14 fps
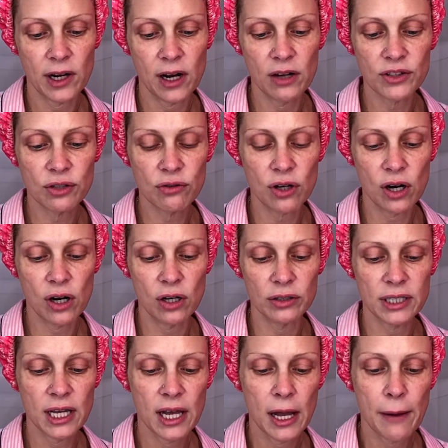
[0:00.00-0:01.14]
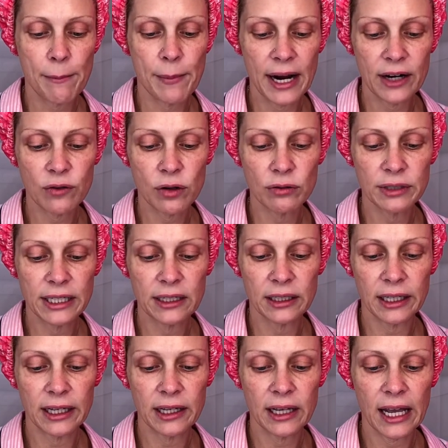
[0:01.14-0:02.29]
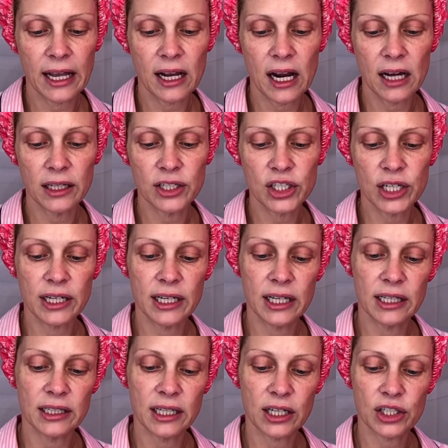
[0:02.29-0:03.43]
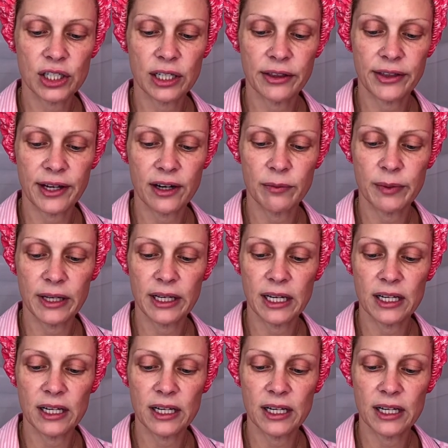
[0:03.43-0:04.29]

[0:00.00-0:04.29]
also called microneedling and collagen induction therapy,